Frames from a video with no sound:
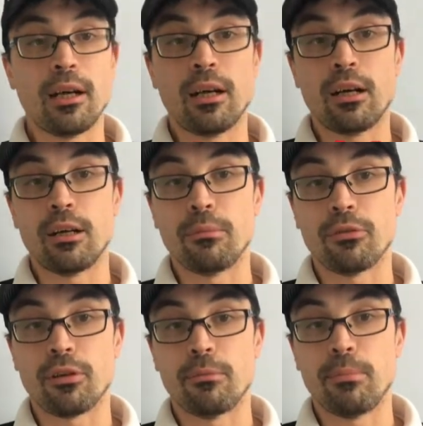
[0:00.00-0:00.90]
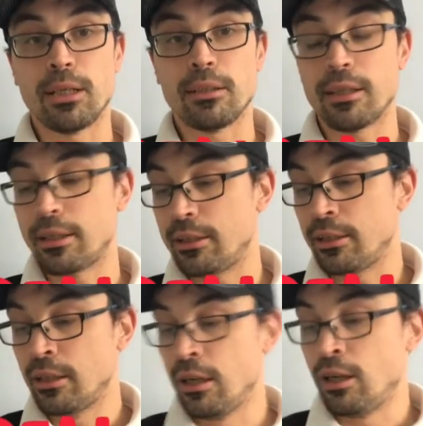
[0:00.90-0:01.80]
um, so Monday,
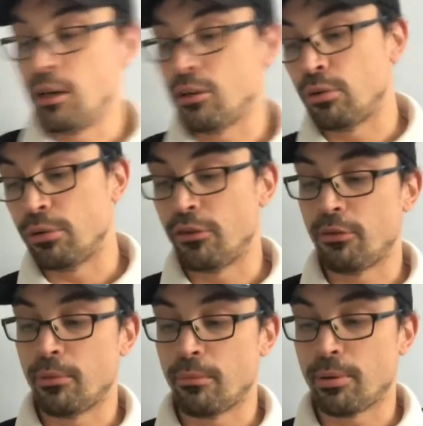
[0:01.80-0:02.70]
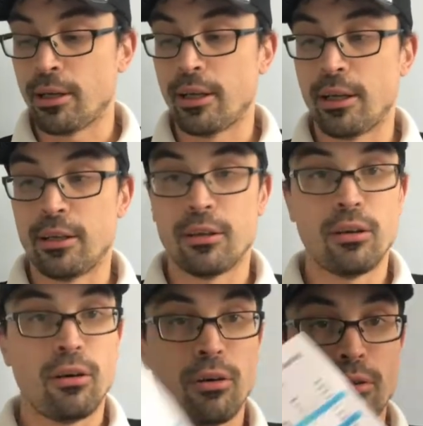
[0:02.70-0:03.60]
according to my plan
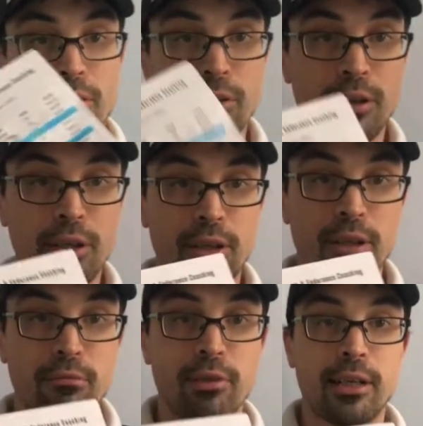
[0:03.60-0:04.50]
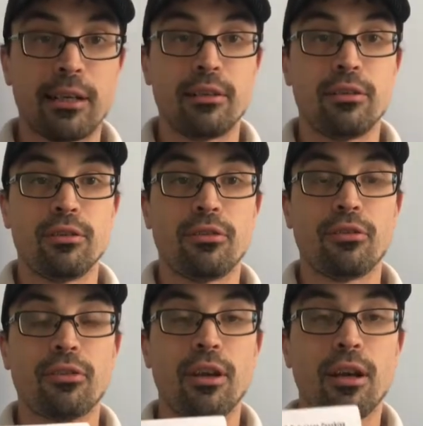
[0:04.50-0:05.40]
on the
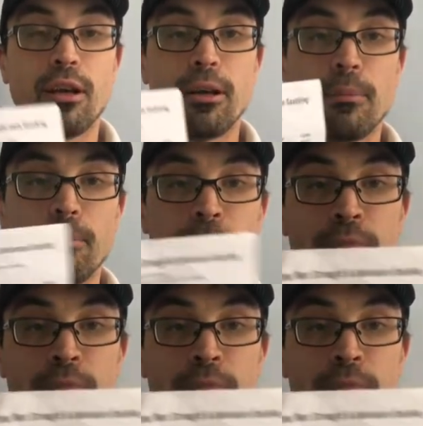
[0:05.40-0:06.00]
Relentless um,